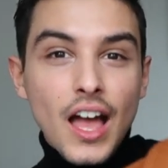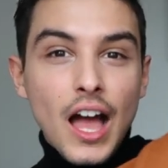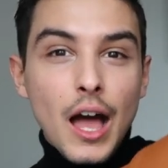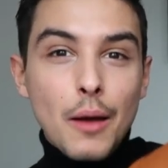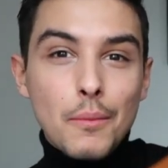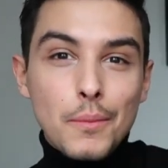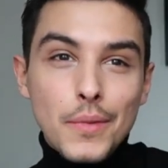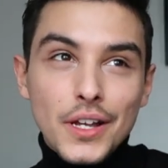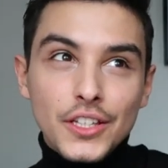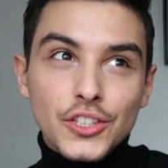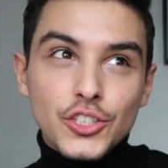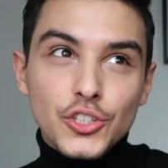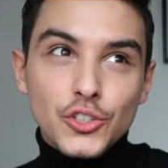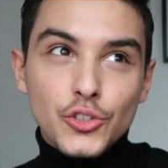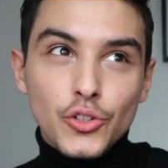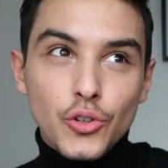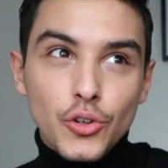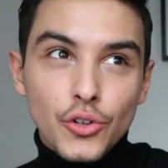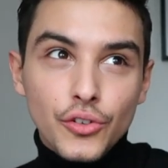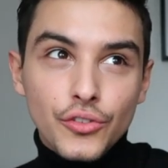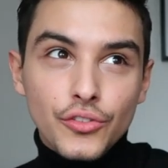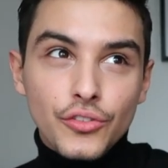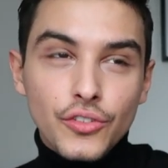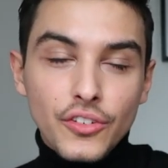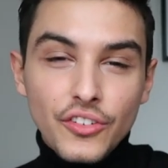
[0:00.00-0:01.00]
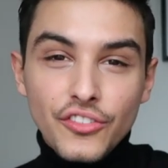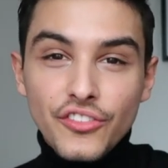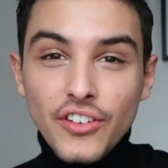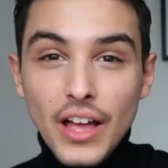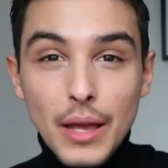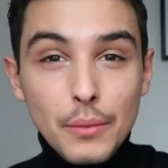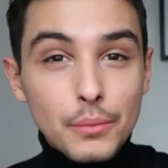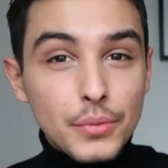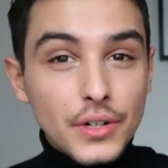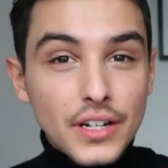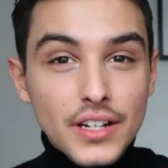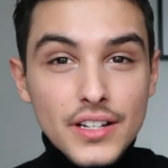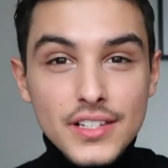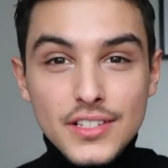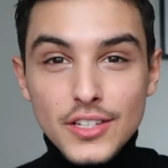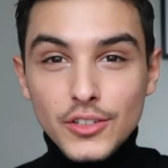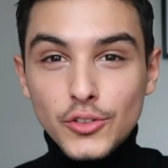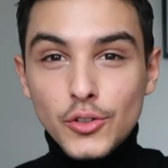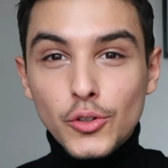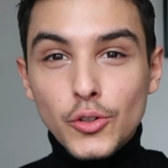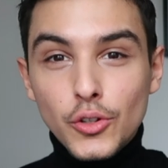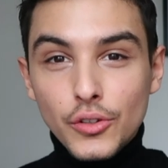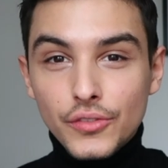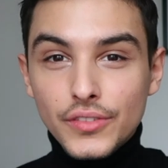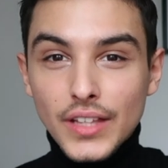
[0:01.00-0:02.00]
a matter of fabrics and
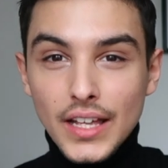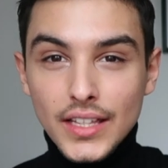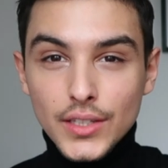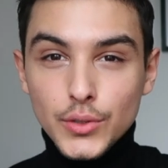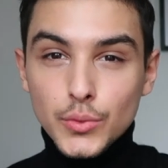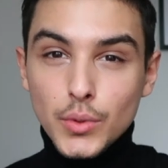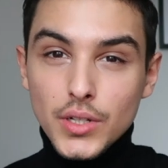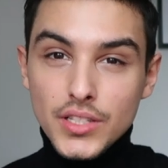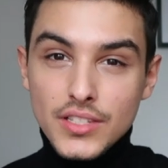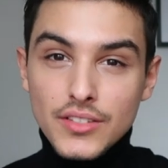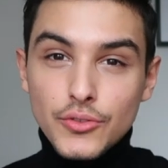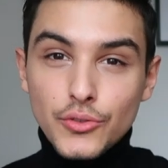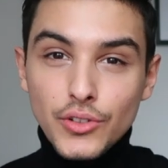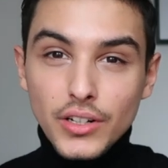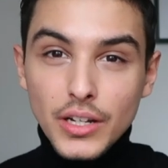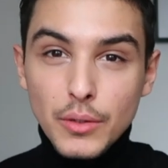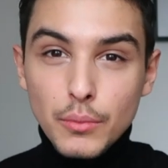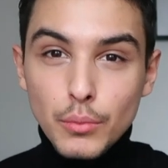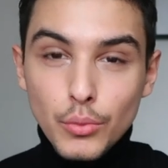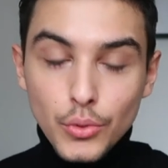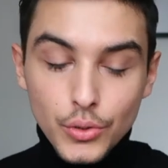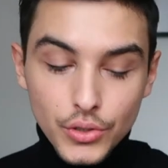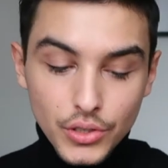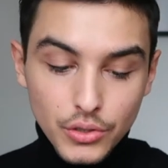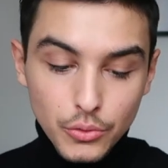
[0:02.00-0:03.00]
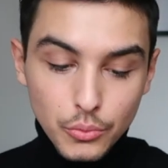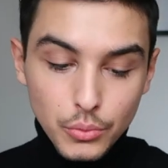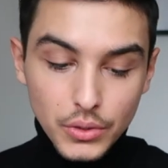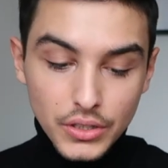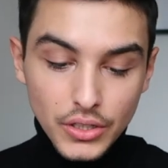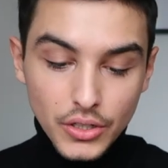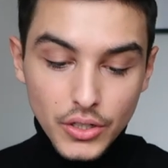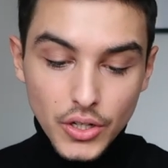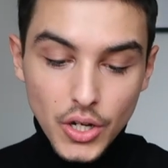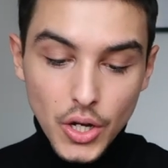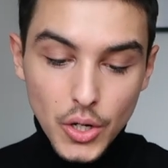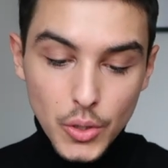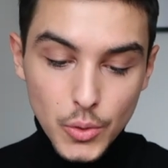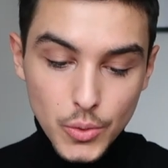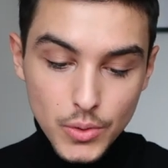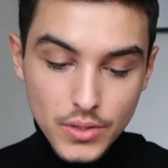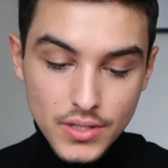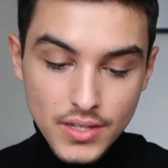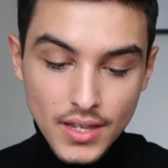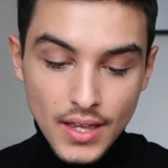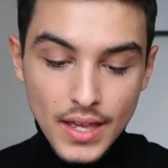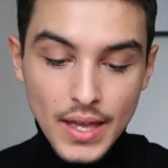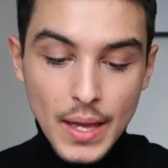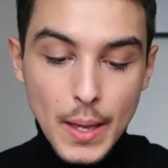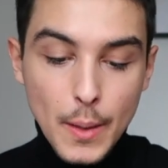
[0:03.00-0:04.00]
all of that what's really important with the coats